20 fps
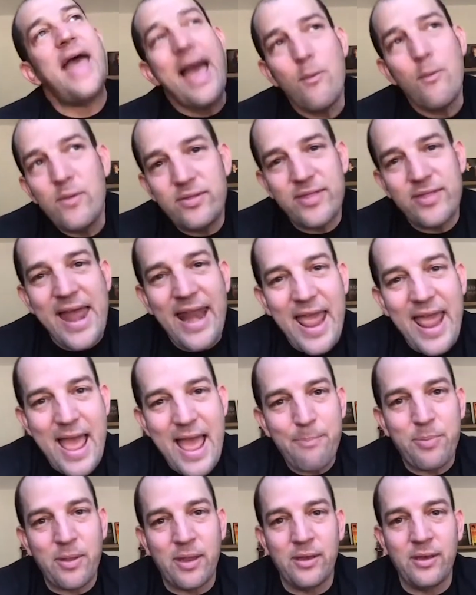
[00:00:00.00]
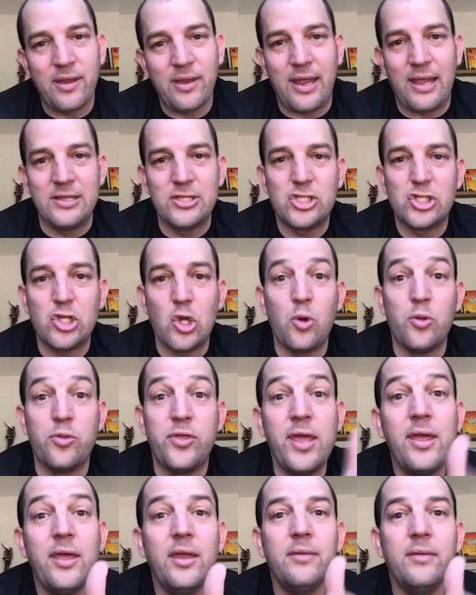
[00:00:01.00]
happened, and so
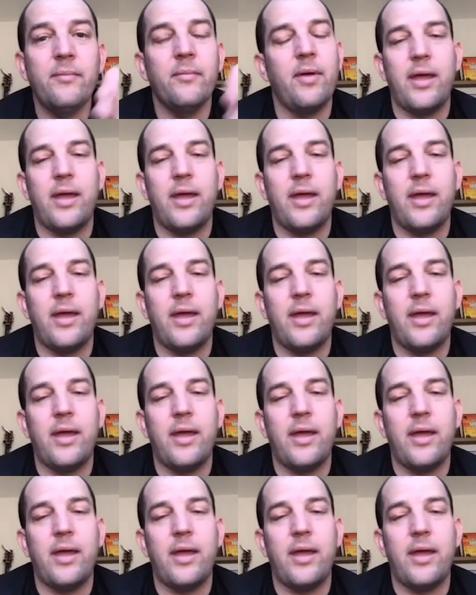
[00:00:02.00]
then,